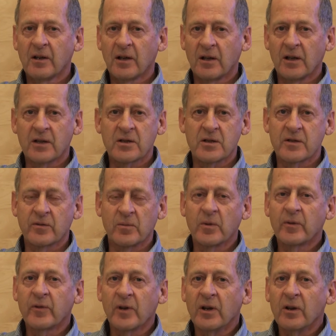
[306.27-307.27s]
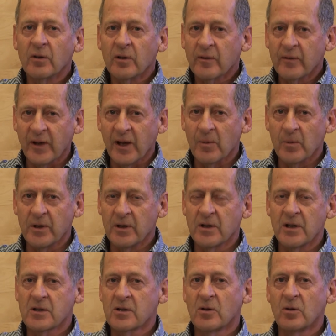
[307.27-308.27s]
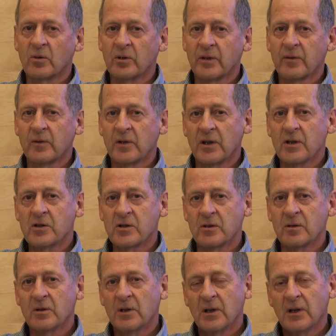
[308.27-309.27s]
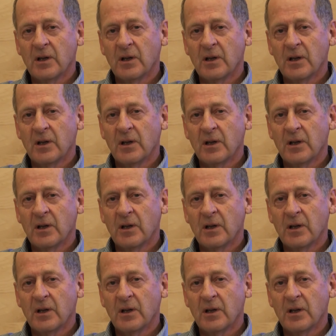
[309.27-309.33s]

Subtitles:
unless it's from a friend or a family, and that's a whole different issue.